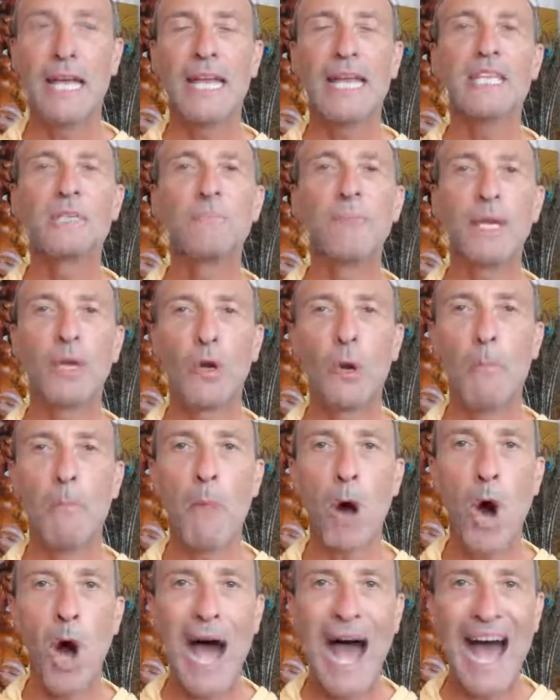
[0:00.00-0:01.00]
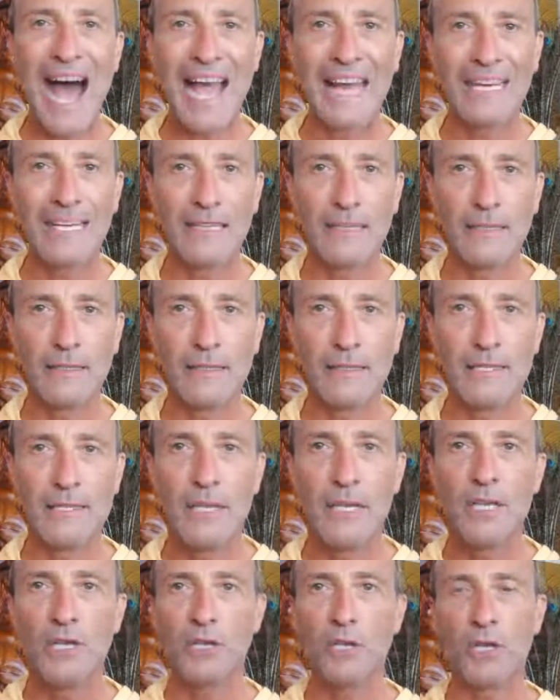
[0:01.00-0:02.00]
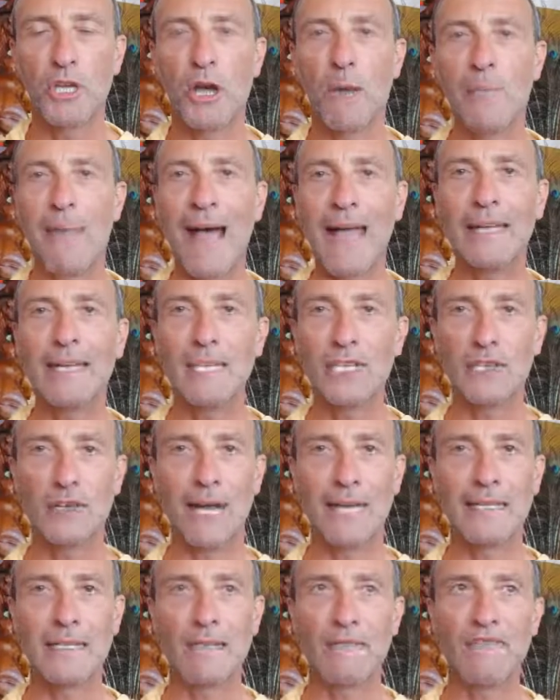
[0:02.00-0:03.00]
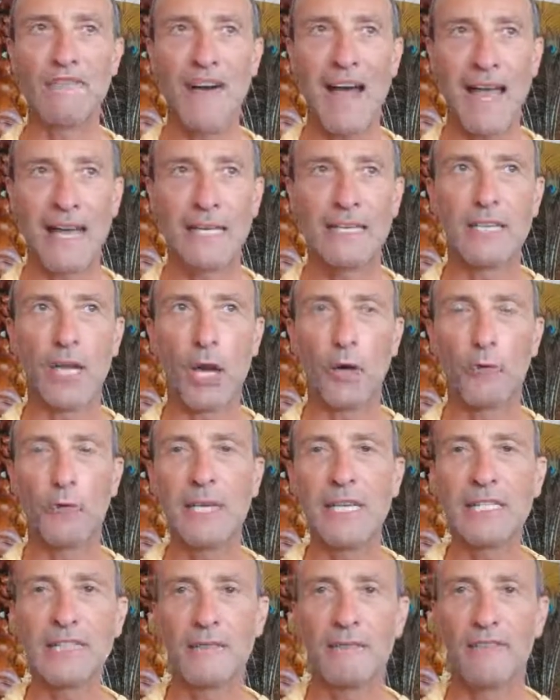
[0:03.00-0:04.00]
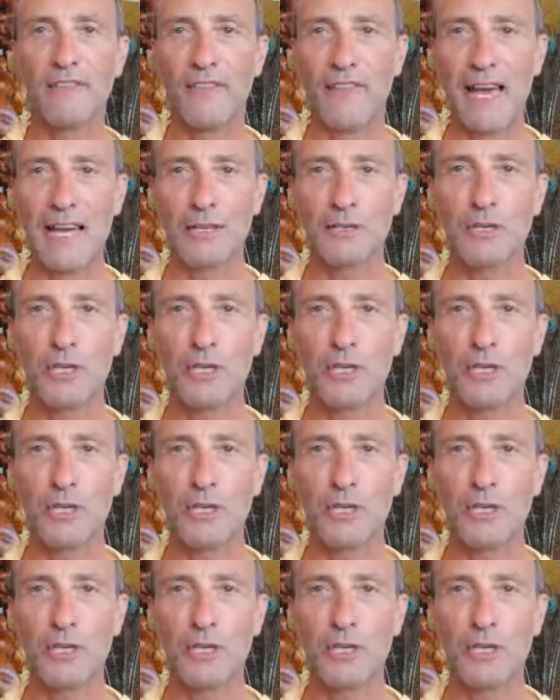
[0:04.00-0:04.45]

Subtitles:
It's become more heightened. So your mind is trying to find a reason for that.